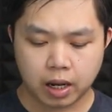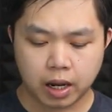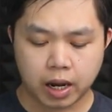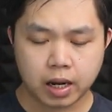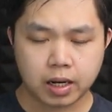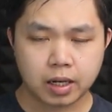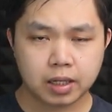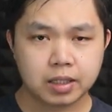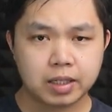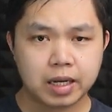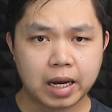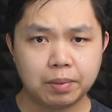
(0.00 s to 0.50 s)

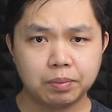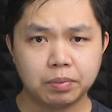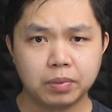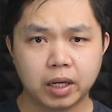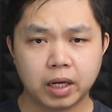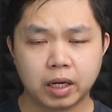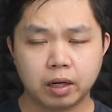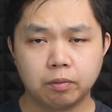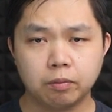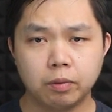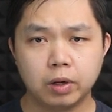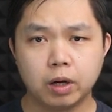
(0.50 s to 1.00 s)
And the same
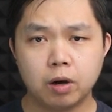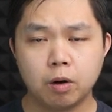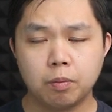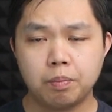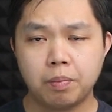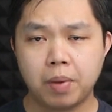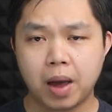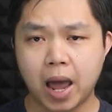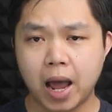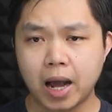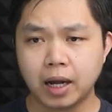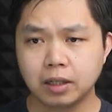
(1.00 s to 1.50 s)
thing, we go
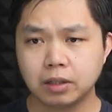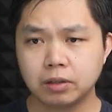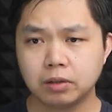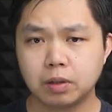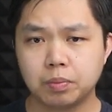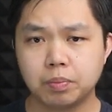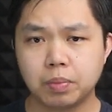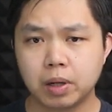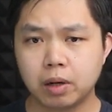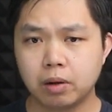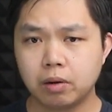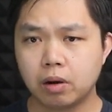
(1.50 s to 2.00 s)
back to
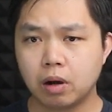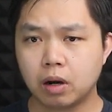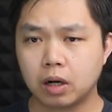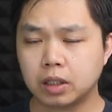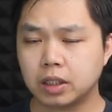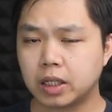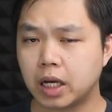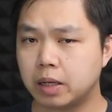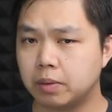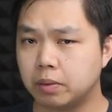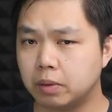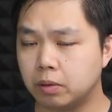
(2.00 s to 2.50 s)
the
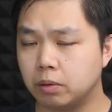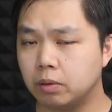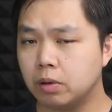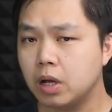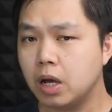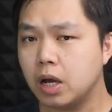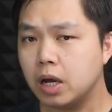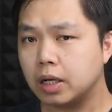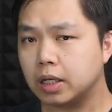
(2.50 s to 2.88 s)
periodic table,